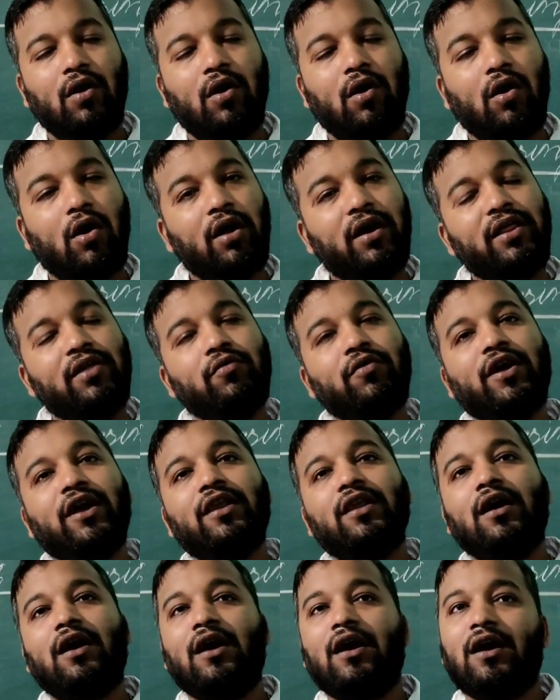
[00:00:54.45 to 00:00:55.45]
or you
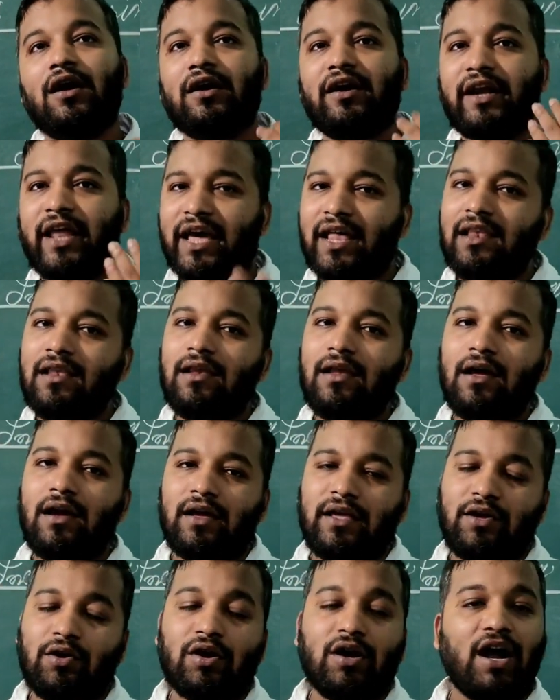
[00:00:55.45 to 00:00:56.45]
can tell
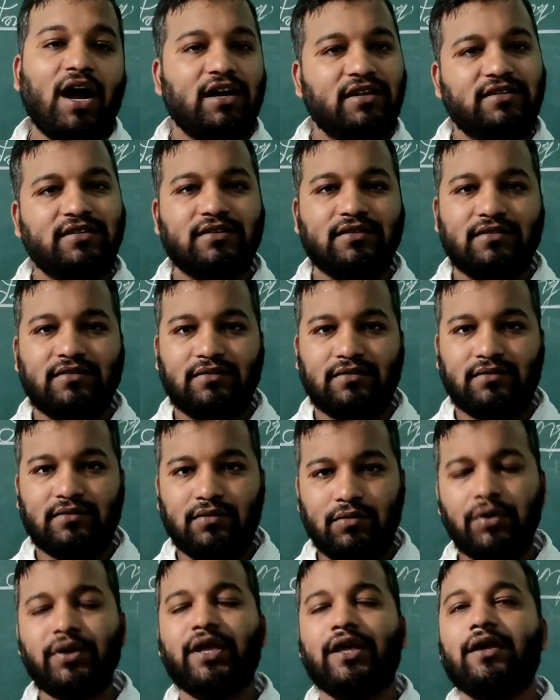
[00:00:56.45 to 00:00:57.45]
your guardians.
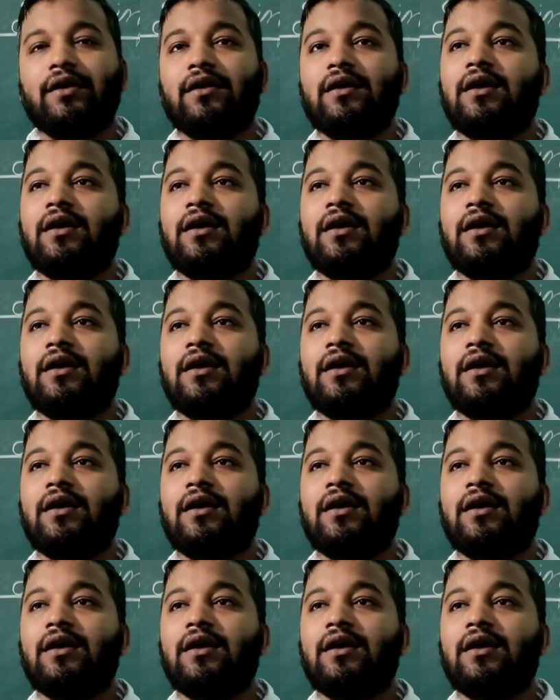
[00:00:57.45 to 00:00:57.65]
Okay.